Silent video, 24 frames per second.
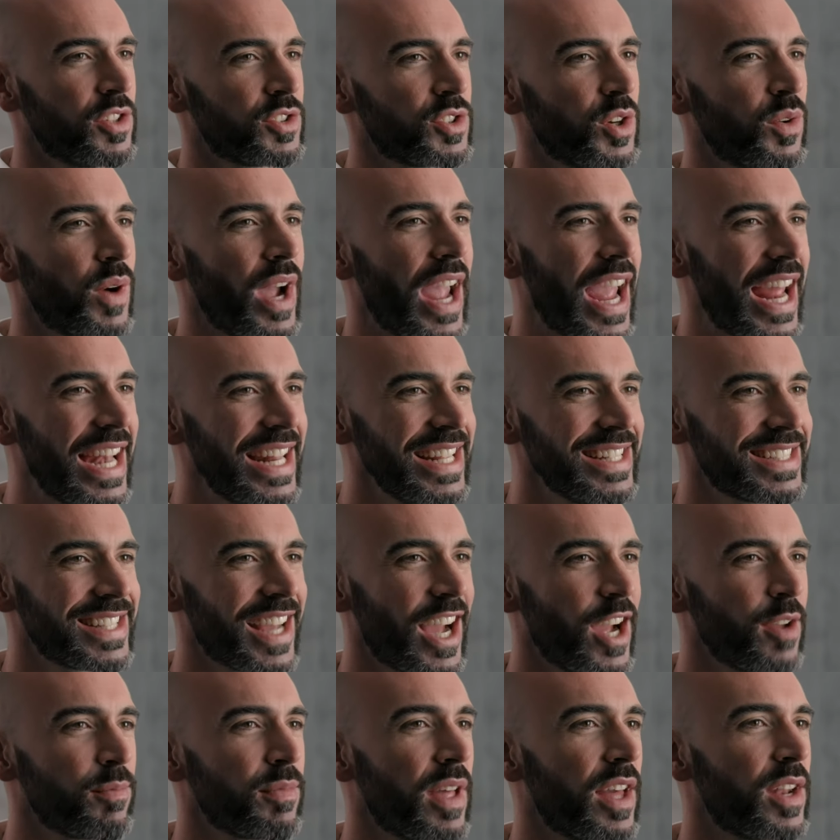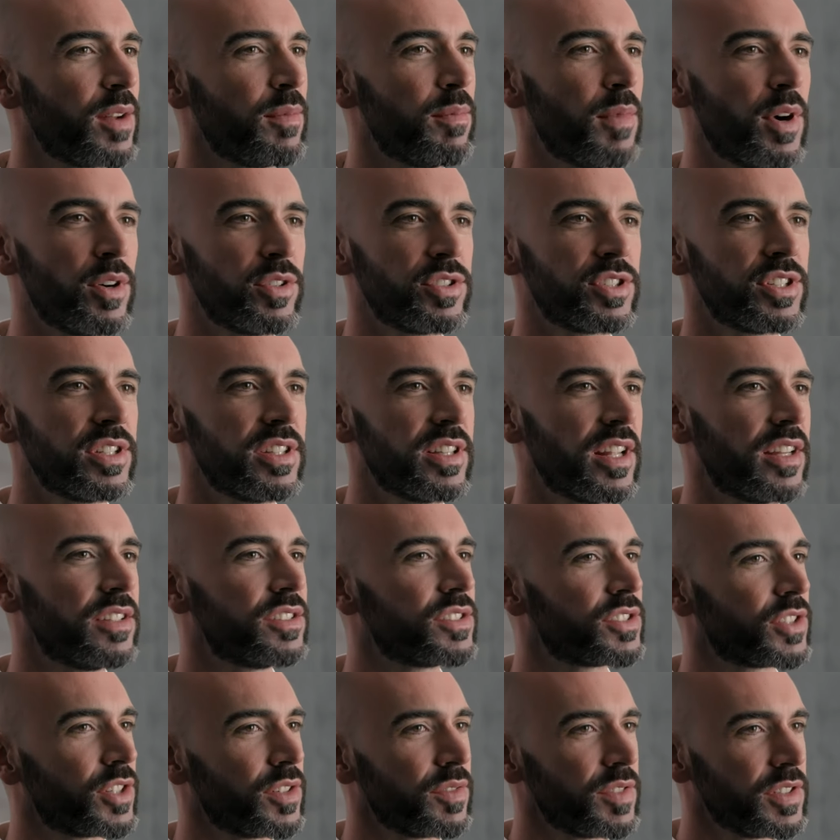So anytime that emotion
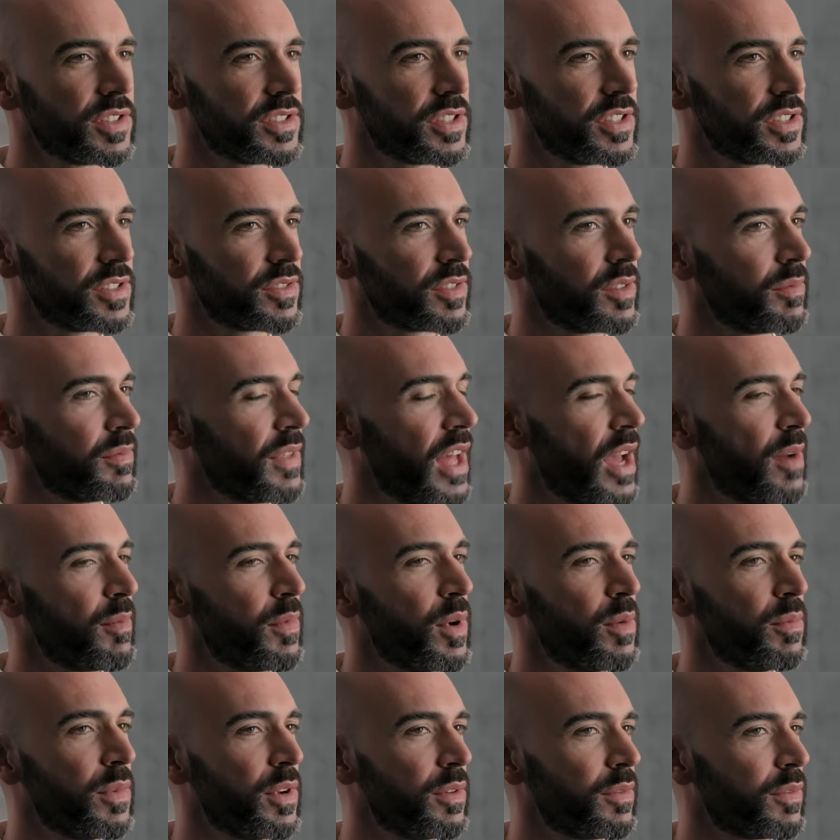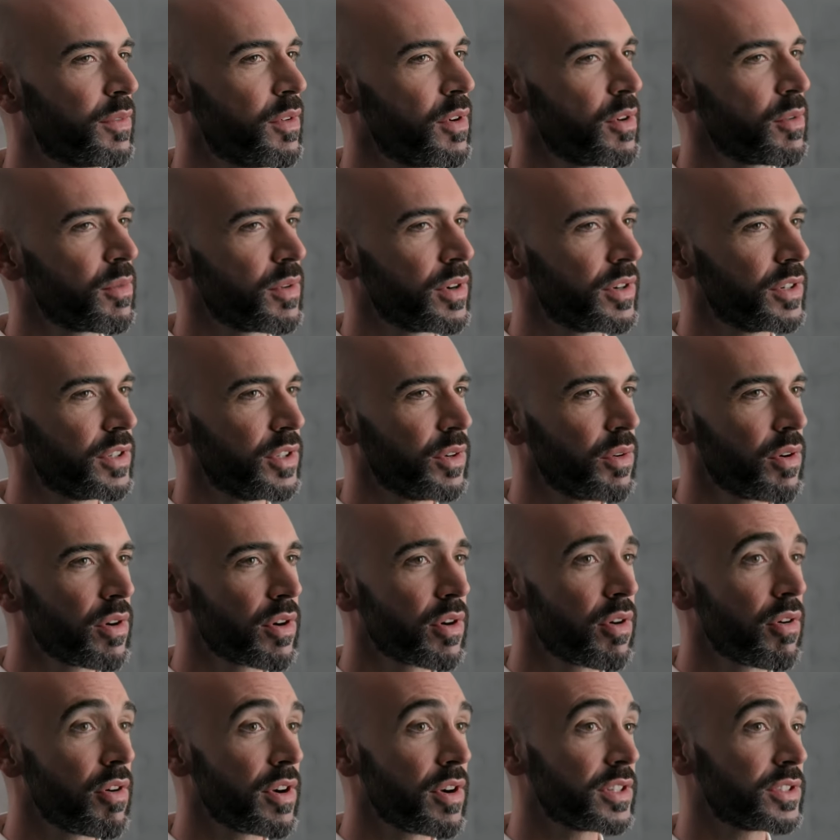then surfaces from that moment forward,
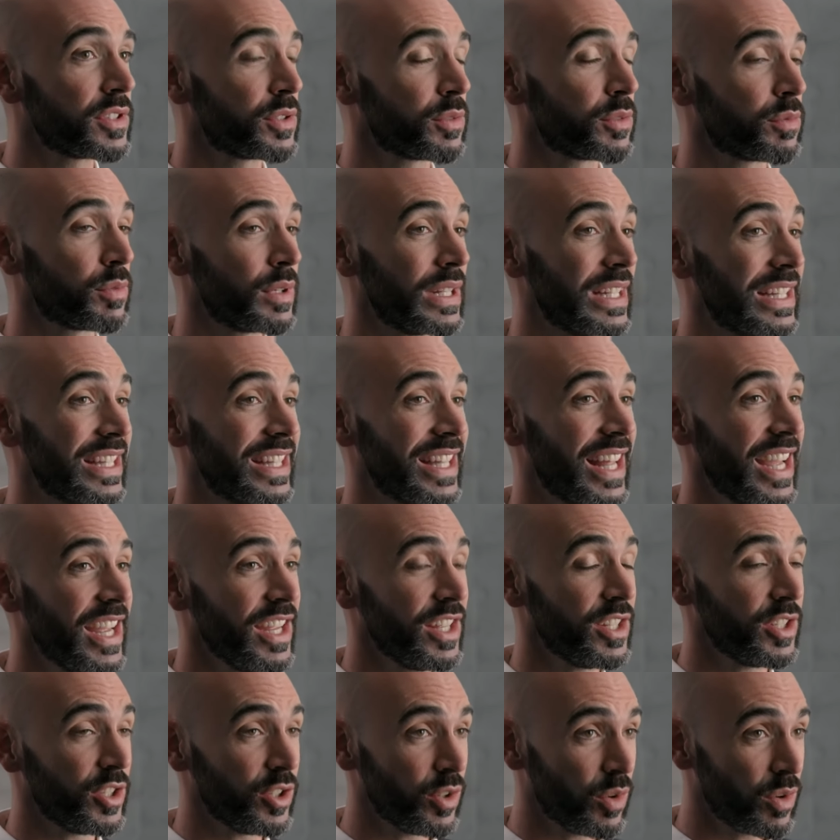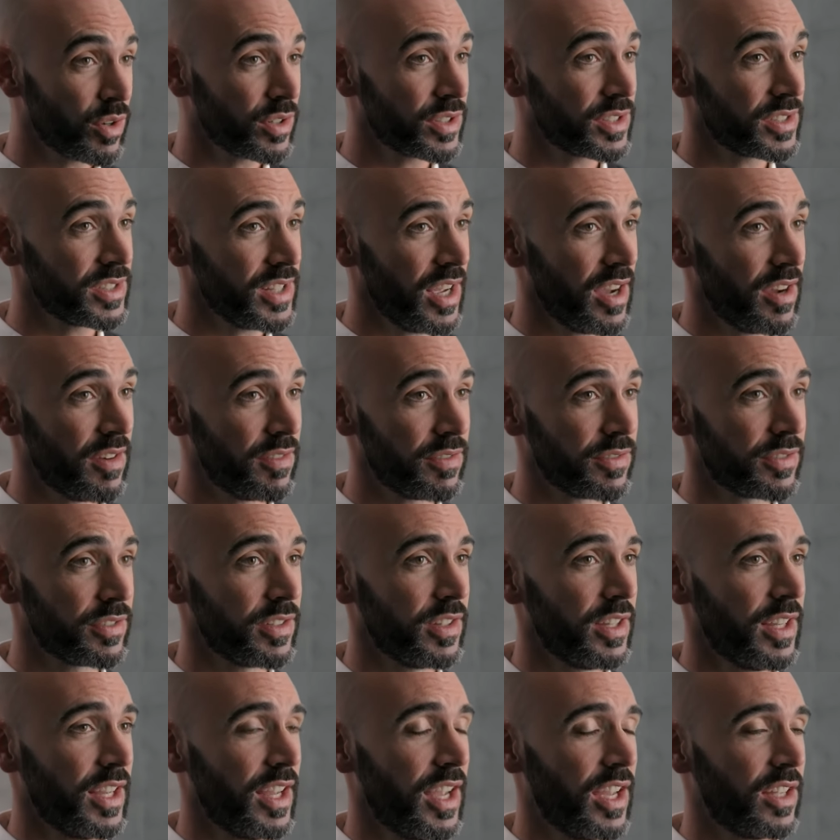you're going to relate yourself
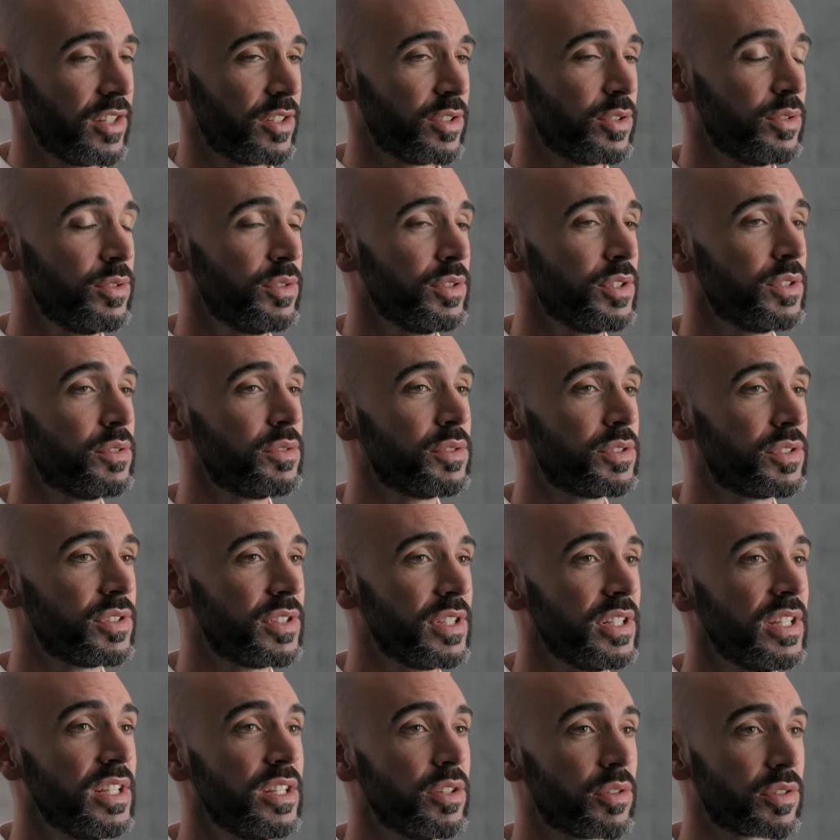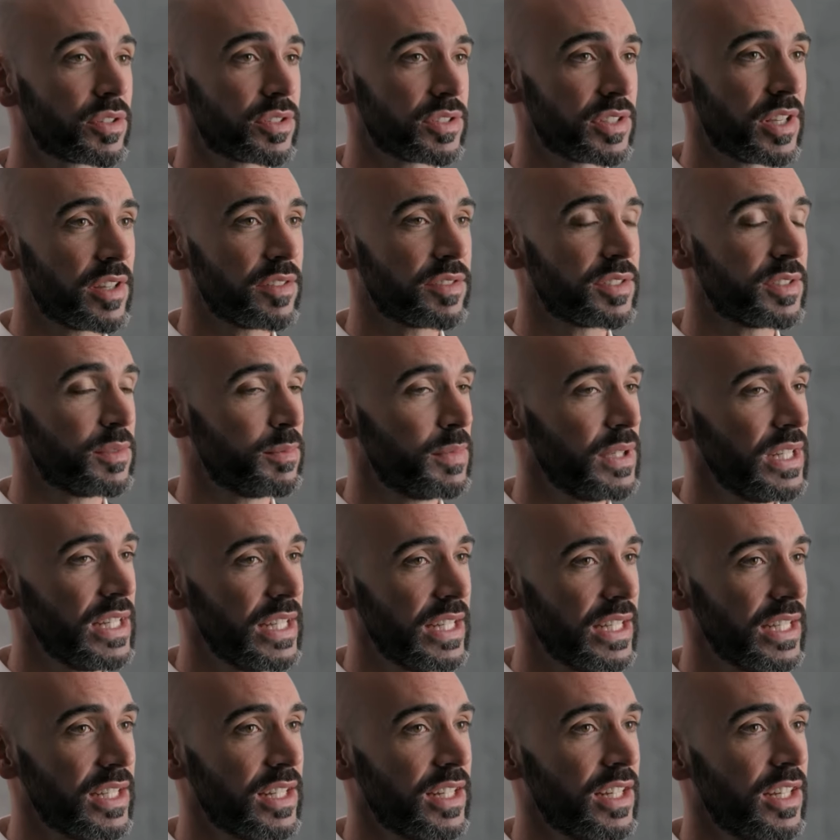and who you see yourself to
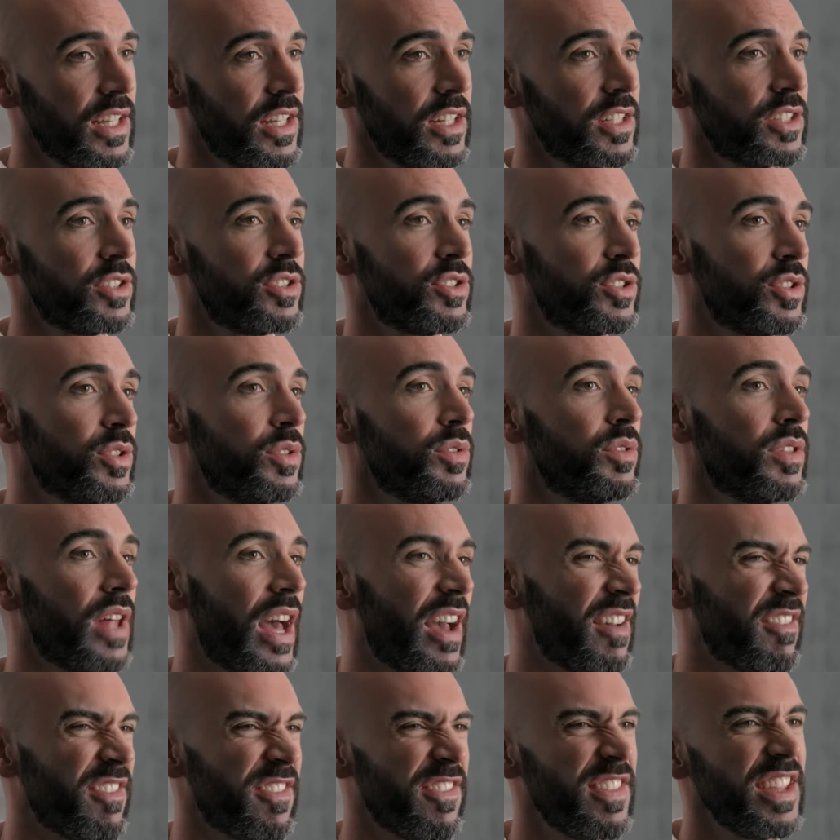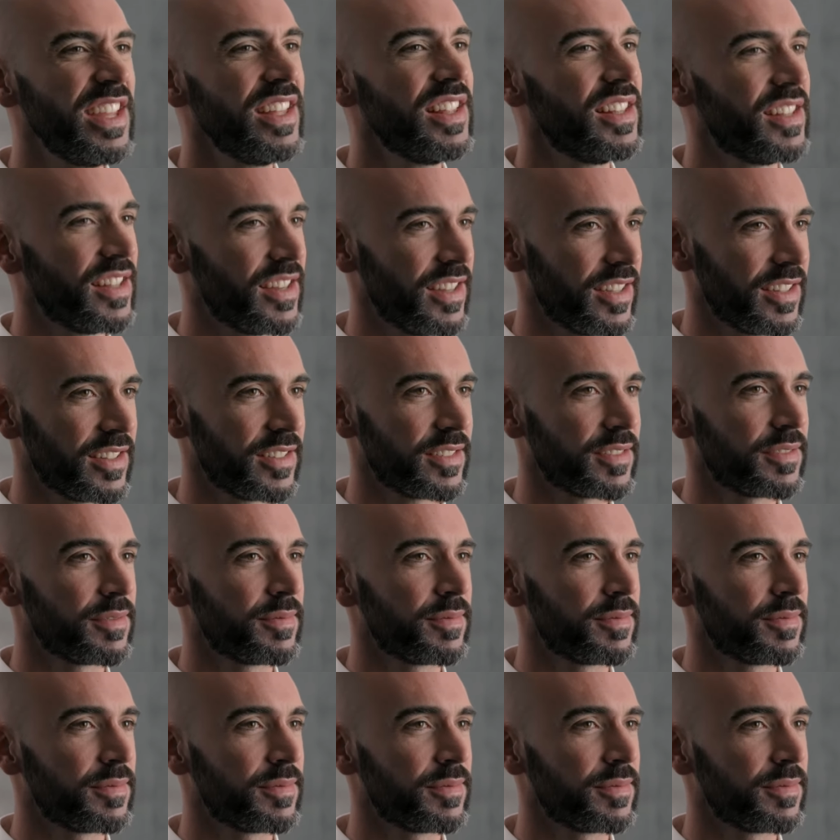be to that feeling